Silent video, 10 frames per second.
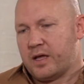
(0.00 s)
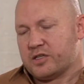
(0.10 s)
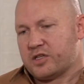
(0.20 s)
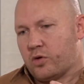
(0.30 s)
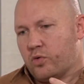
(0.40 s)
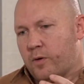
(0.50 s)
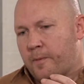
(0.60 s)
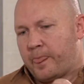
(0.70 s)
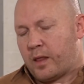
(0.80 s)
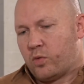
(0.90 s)
So
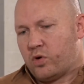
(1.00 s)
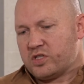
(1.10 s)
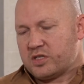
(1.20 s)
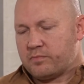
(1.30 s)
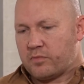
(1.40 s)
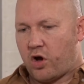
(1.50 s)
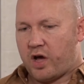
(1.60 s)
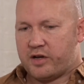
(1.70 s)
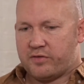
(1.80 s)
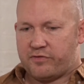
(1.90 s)
what's some
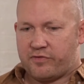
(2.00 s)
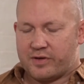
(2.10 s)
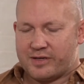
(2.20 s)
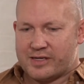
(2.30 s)
kind of